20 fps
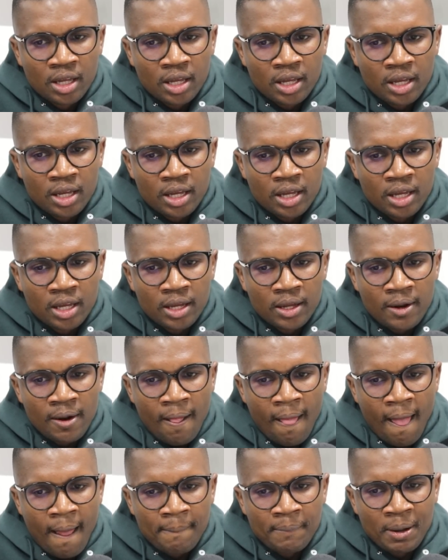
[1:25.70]

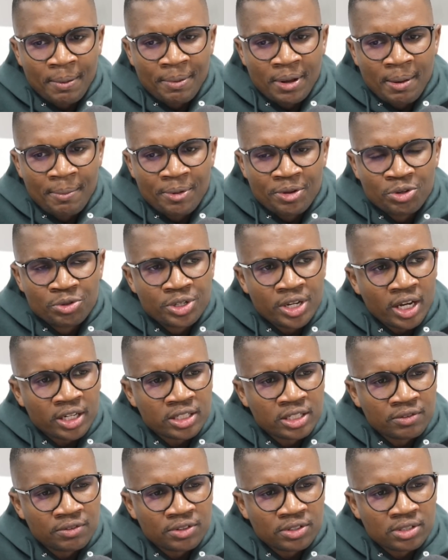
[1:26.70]
a youth
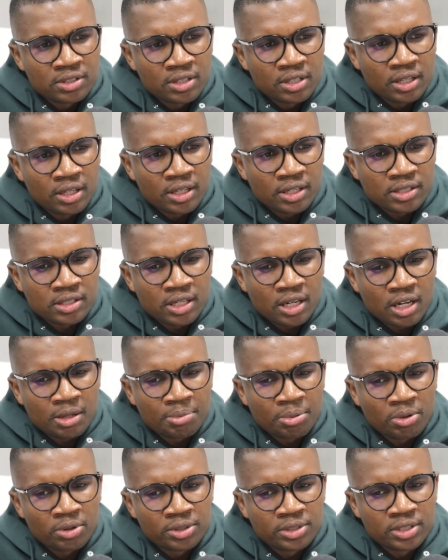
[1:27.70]
activist, started
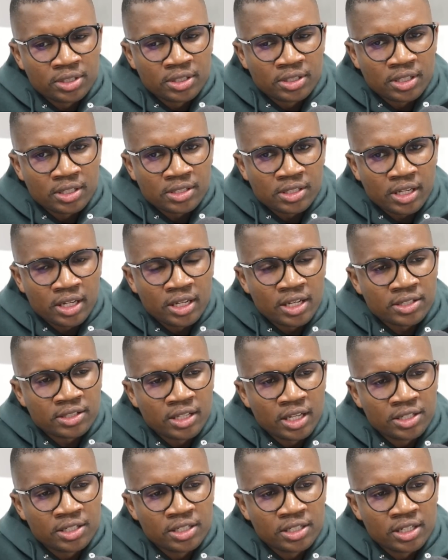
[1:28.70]
politics as early as
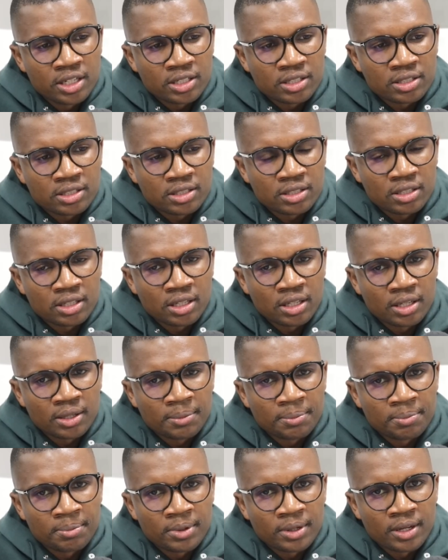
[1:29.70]
13 years.
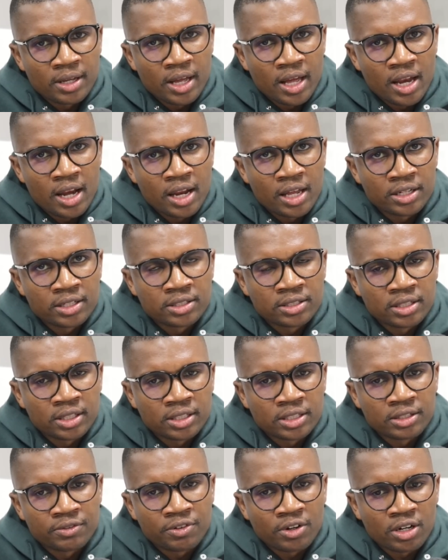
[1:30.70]
I led
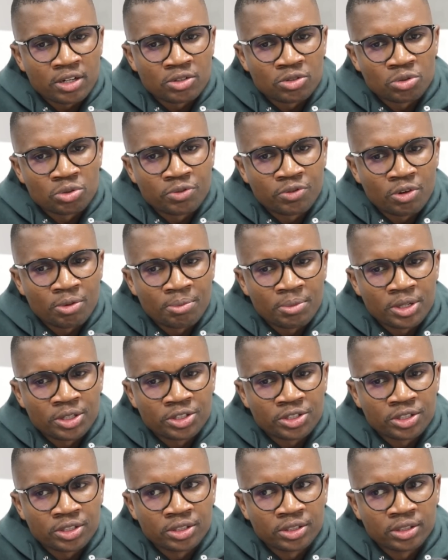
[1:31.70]
different youth
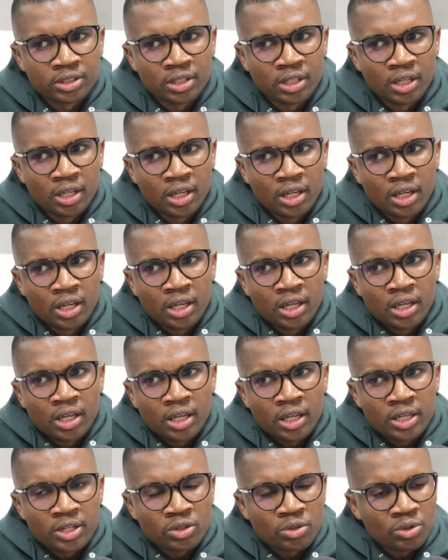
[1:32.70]
formation,
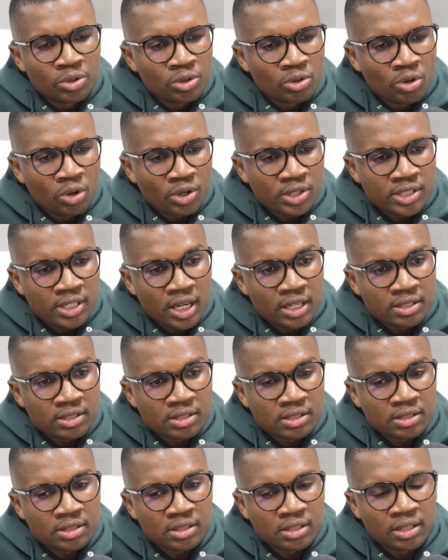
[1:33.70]
including
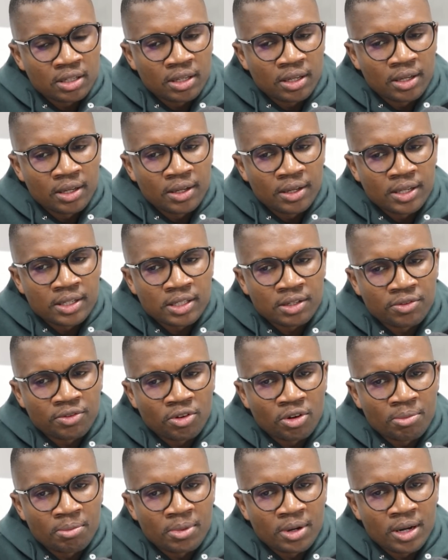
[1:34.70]
COSAS, as a
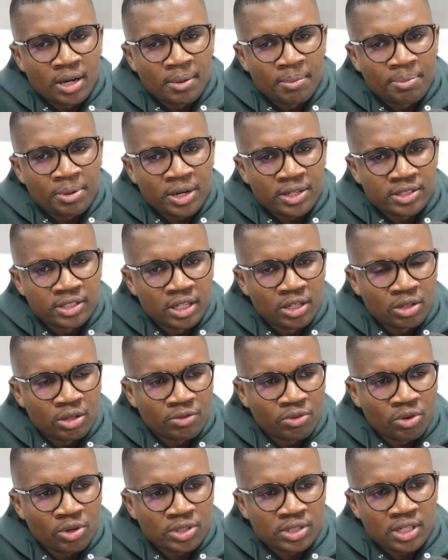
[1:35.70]
former president
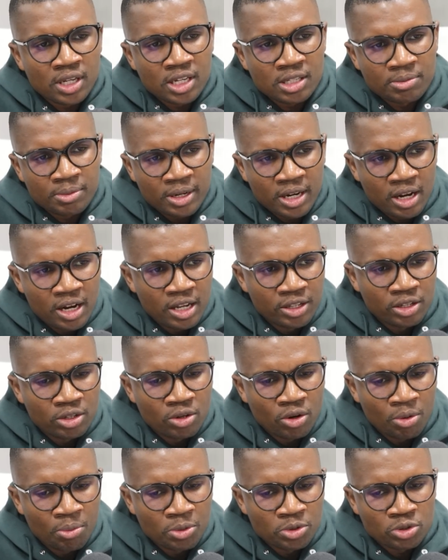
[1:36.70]
of COSAS, when I led
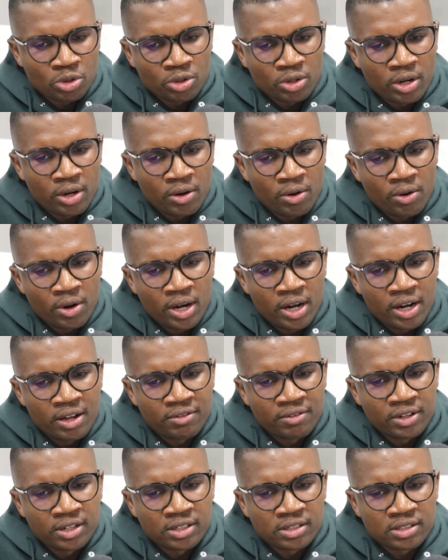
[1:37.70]
at almost all
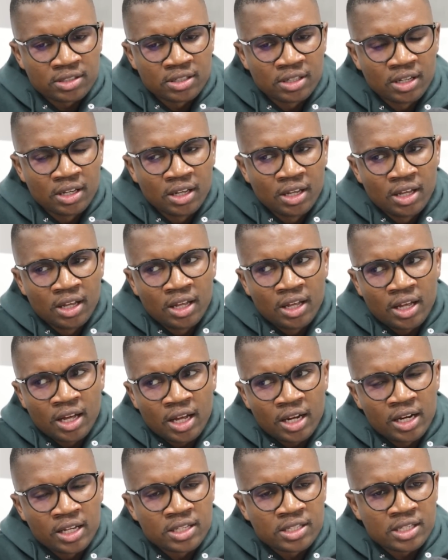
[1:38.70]
levels.
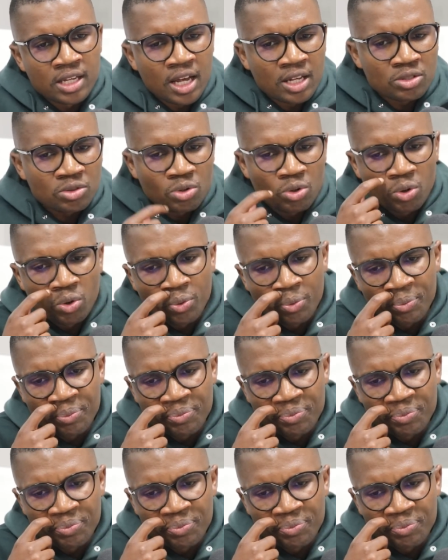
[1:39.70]
I led SASCO